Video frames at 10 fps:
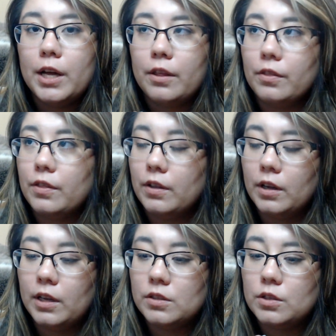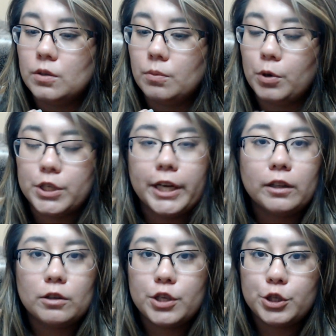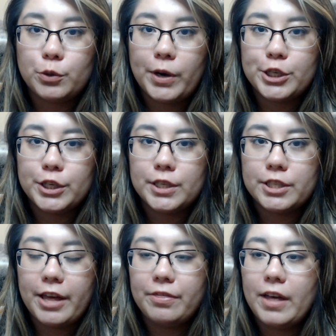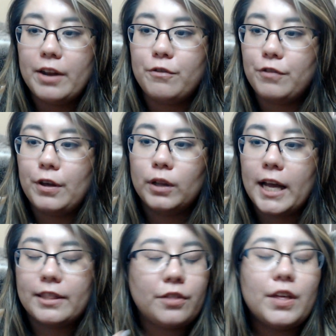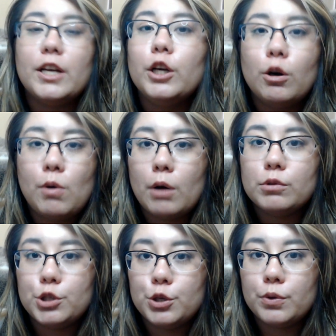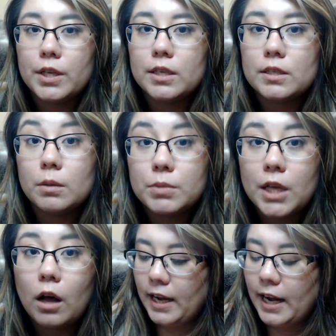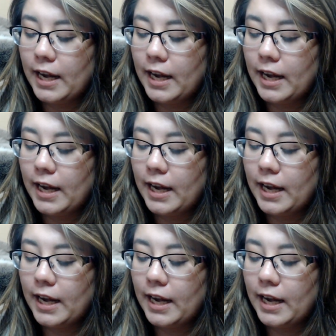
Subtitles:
these particular situations and then feel like that they can go out and do this themselves.